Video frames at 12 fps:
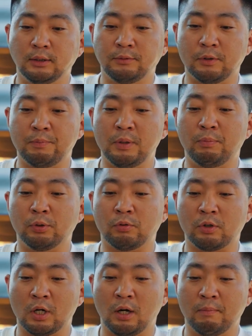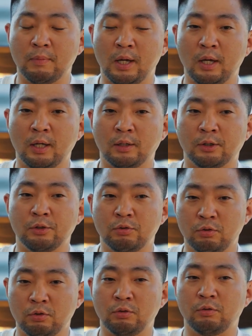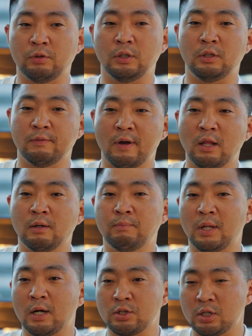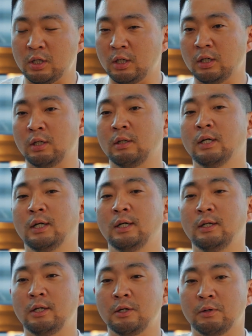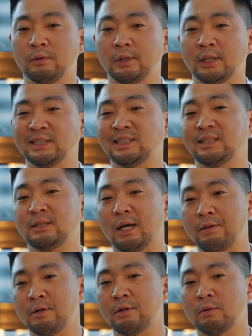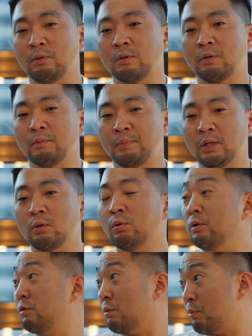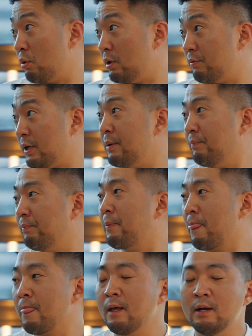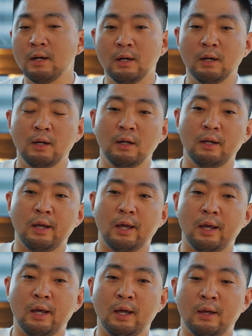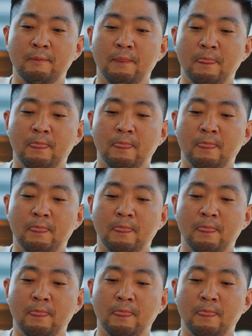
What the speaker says: for people to come and continuously develop blockchain, you know, that's Tether or Bitcoin supported, right? And